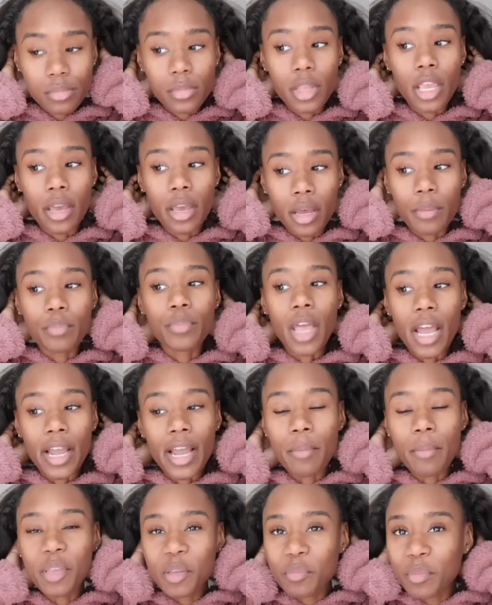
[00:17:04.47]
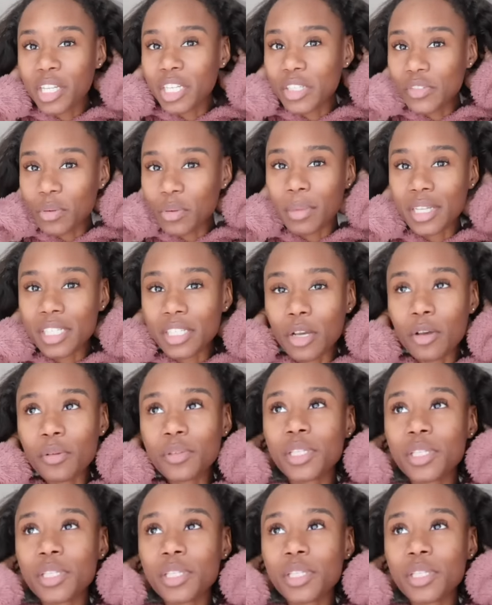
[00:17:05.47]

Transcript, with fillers: Yeah, I got big plans for myself.